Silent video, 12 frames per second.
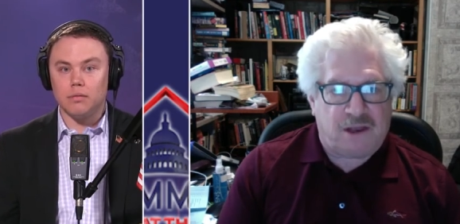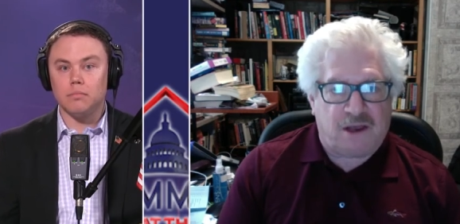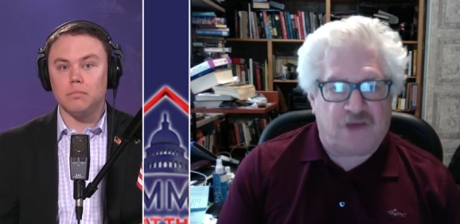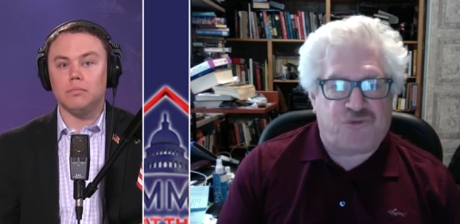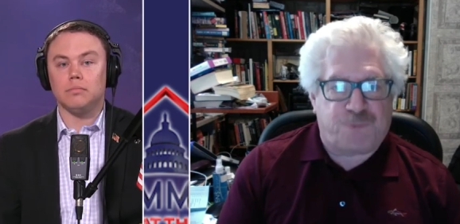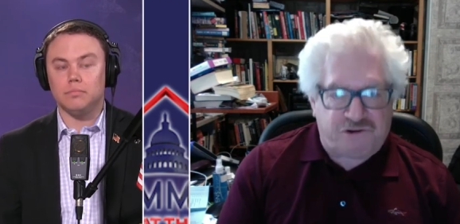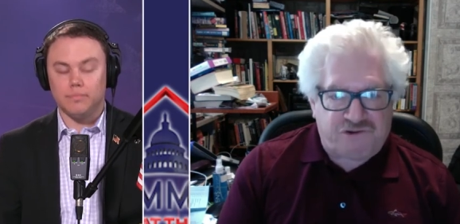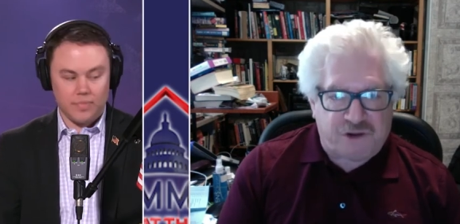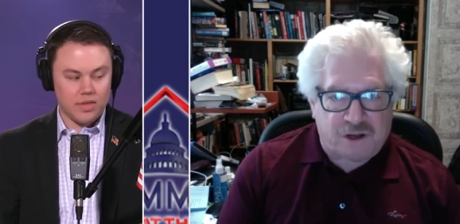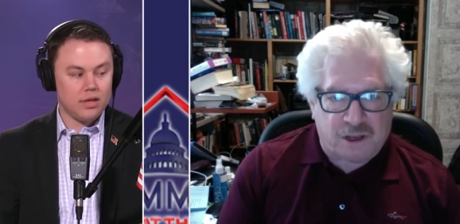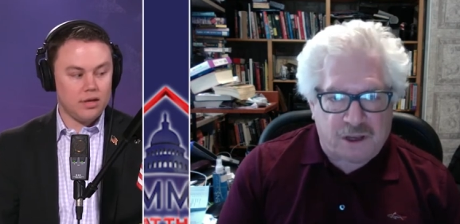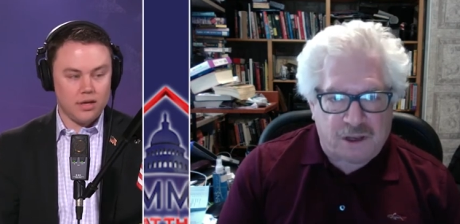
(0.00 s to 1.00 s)

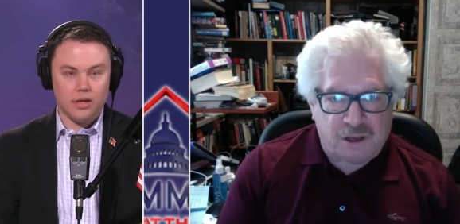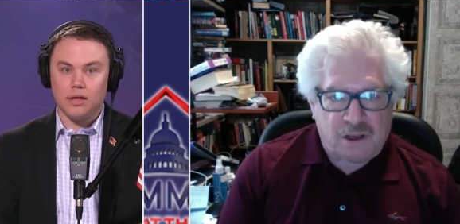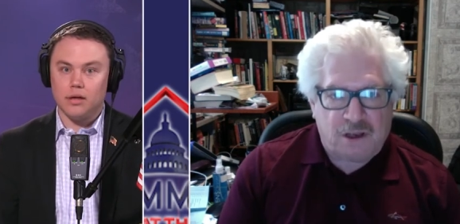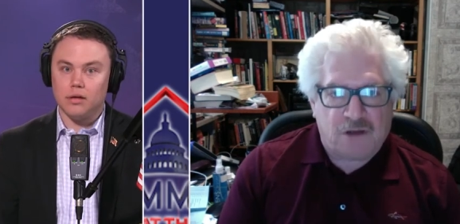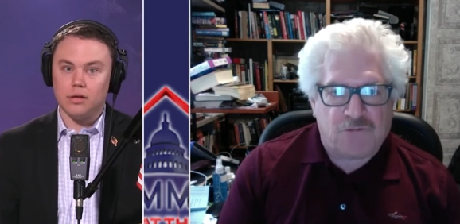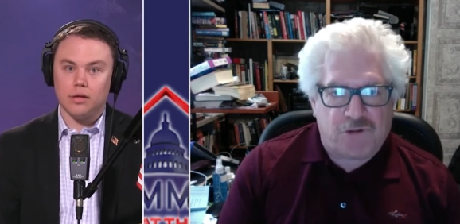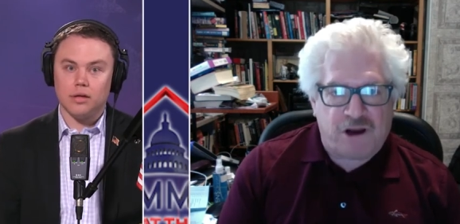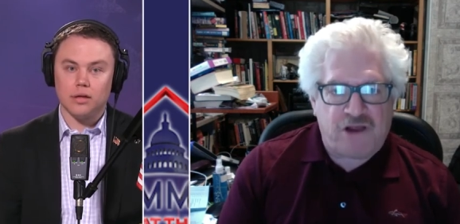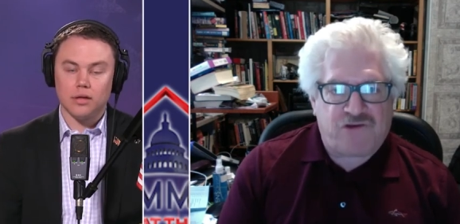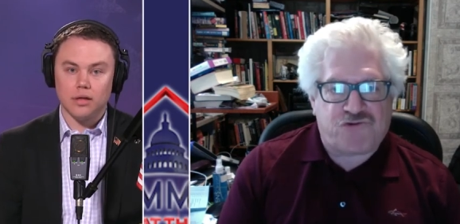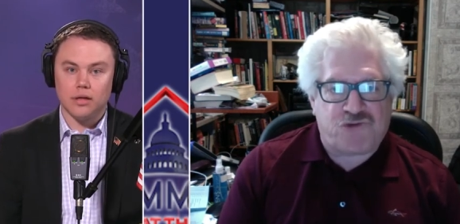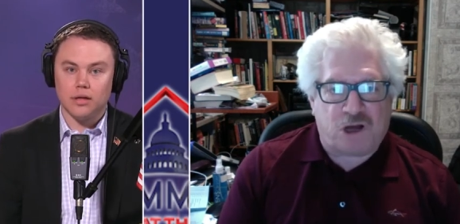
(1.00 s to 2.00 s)
Speaker 1: explicitly
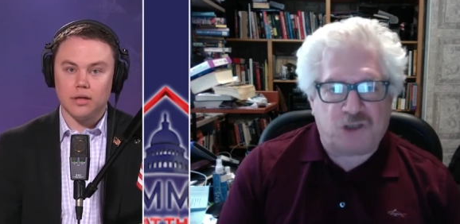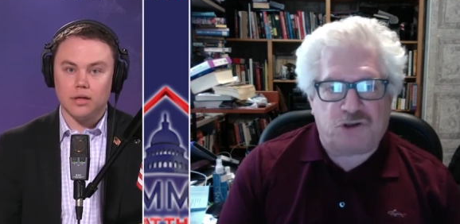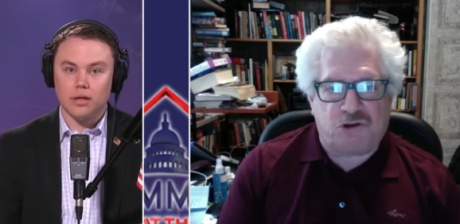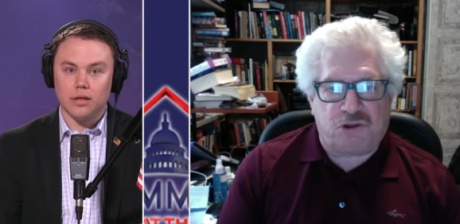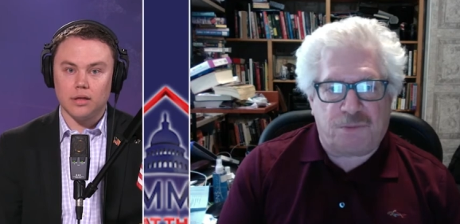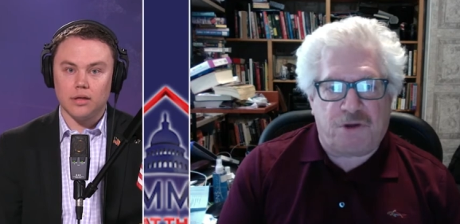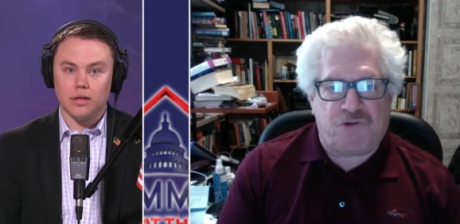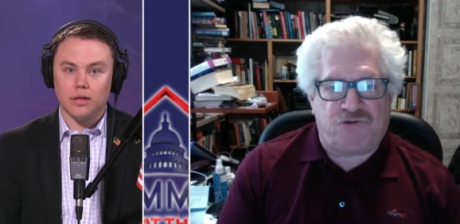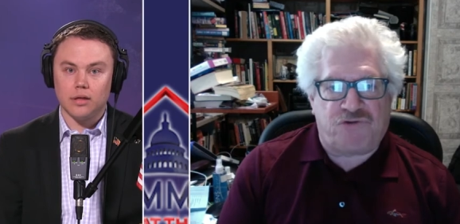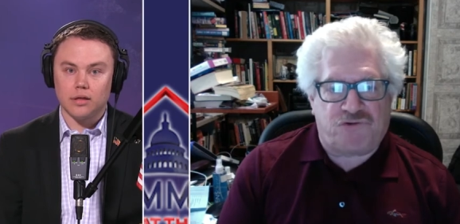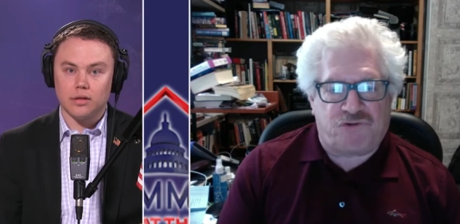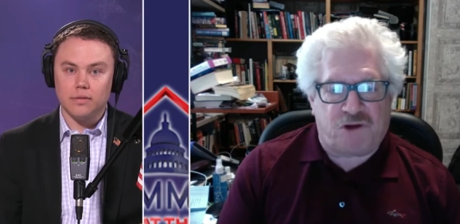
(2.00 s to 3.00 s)
restructure the
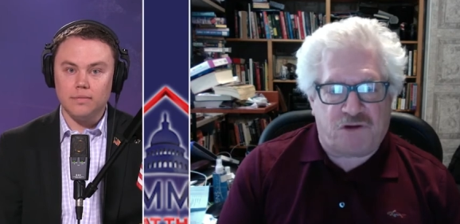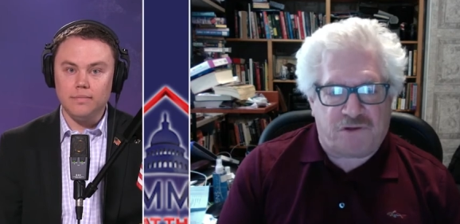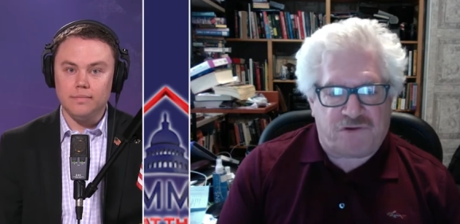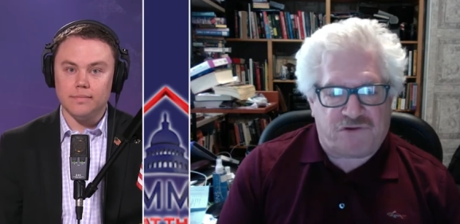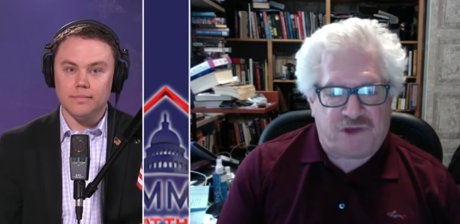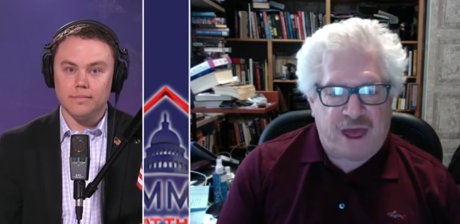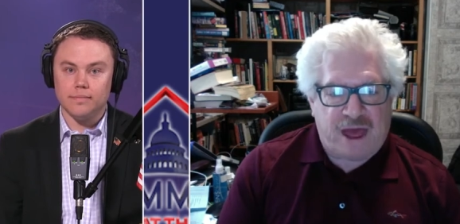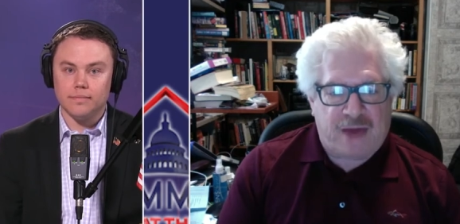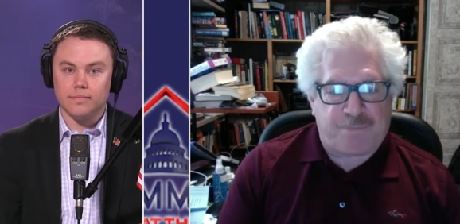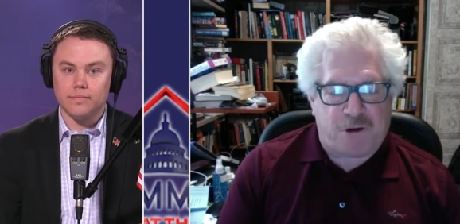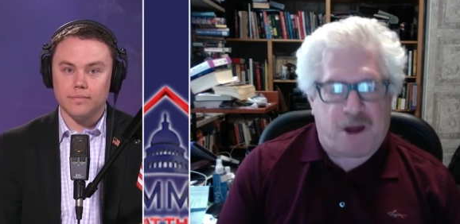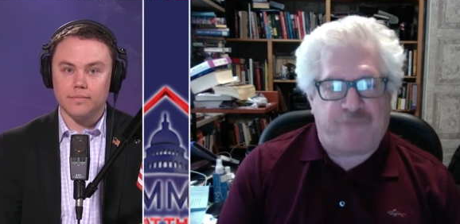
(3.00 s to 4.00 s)
postal service
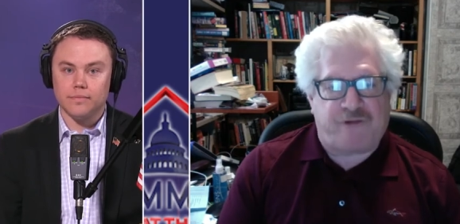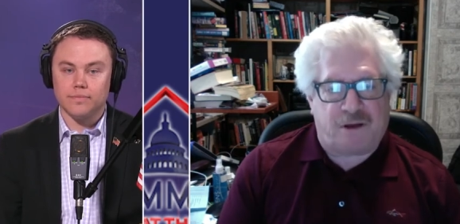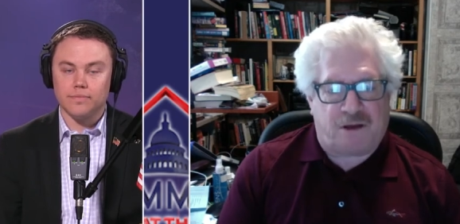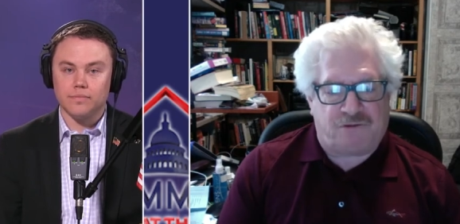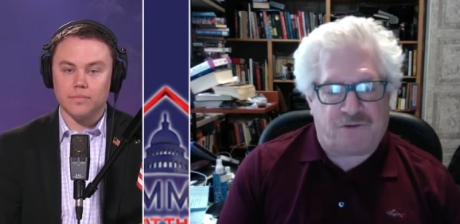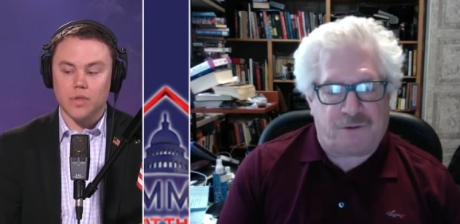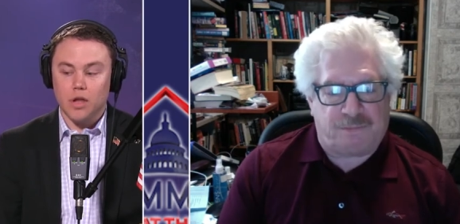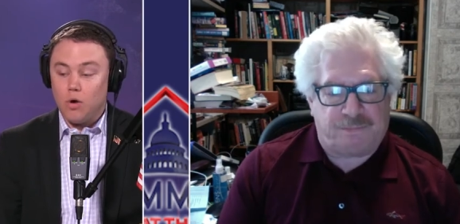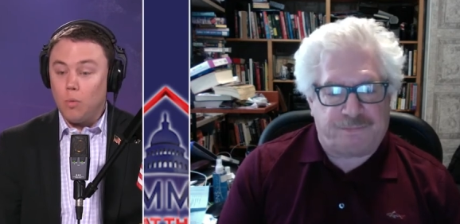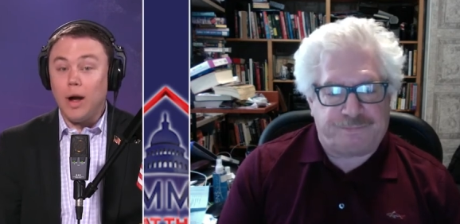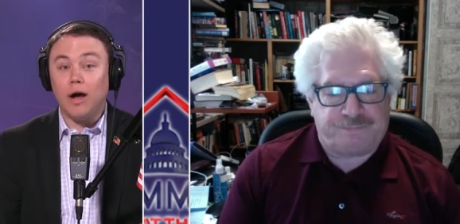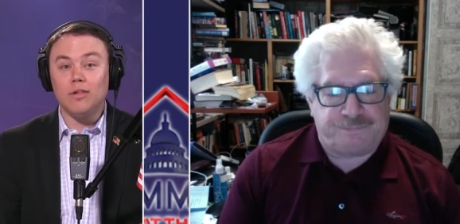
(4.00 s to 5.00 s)
and privatize it.
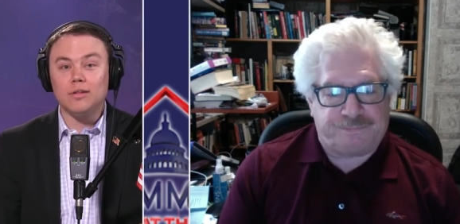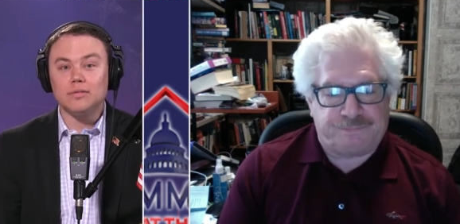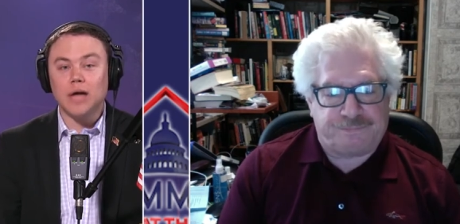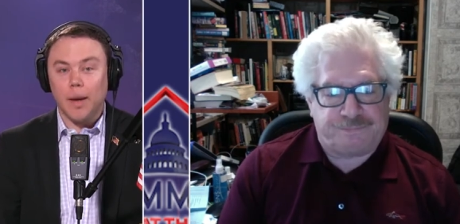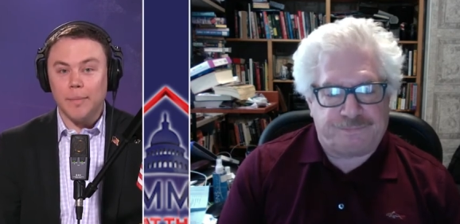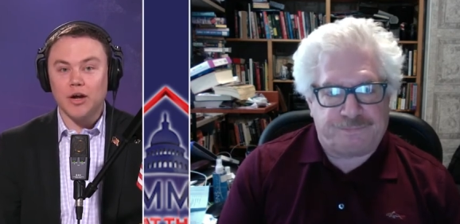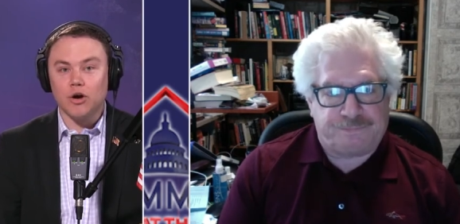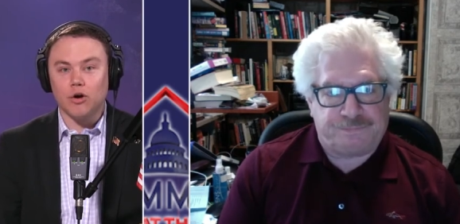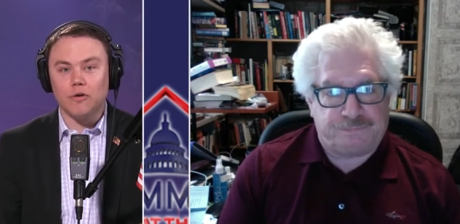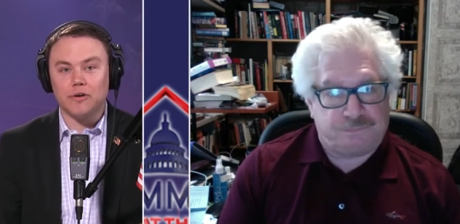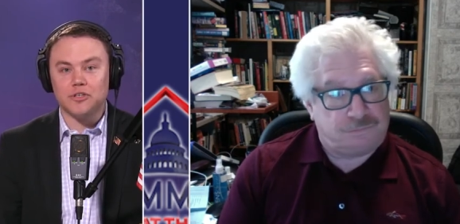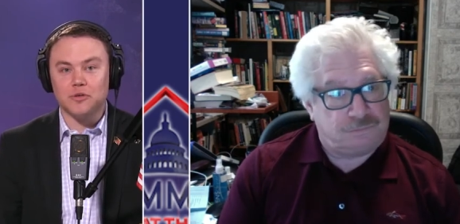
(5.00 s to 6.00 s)
Speaker 2: Well, I'm
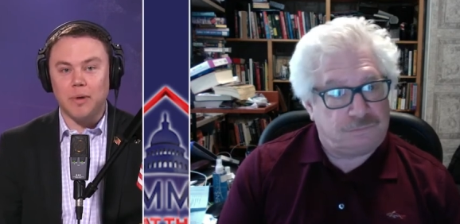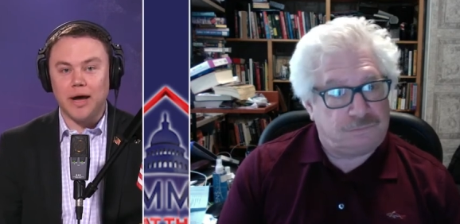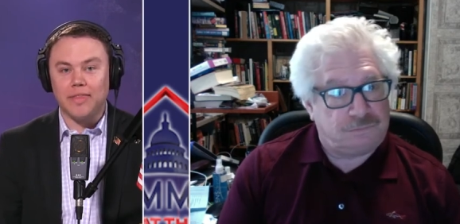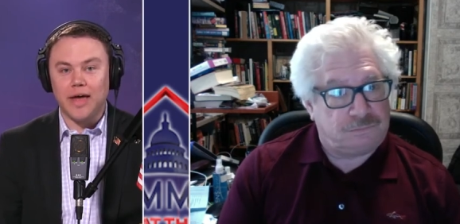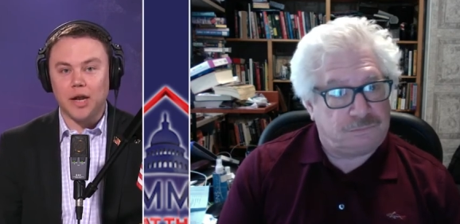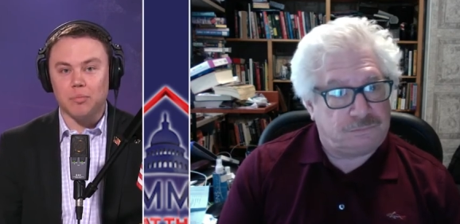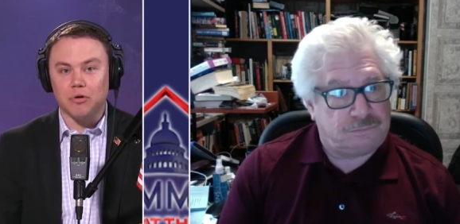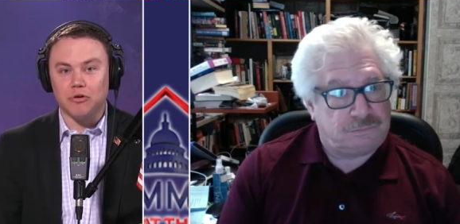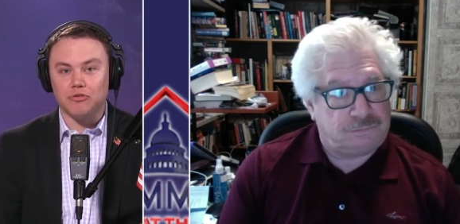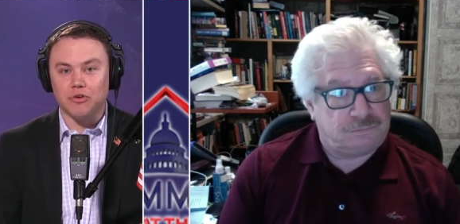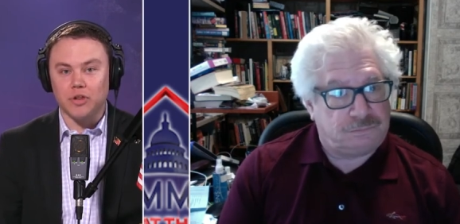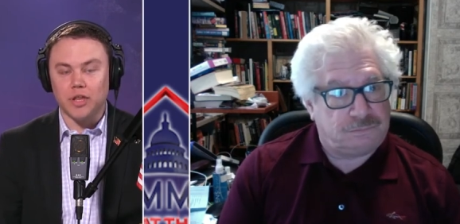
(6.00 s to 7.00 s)
encouraged by that
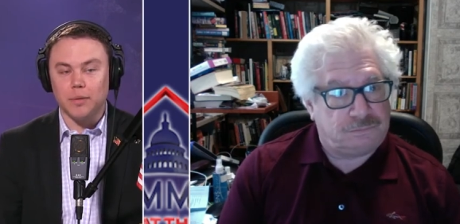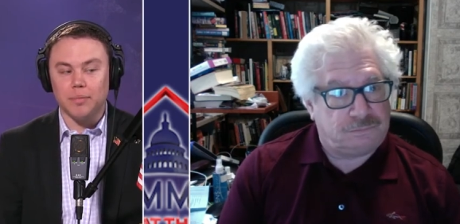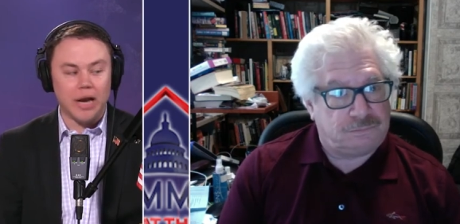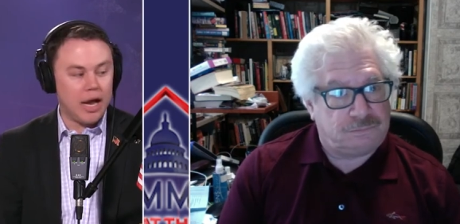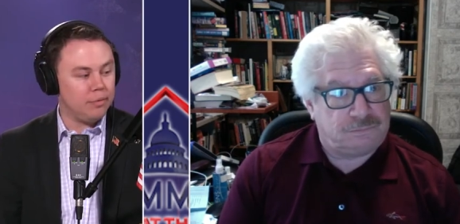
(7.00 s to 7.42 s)
personally, but I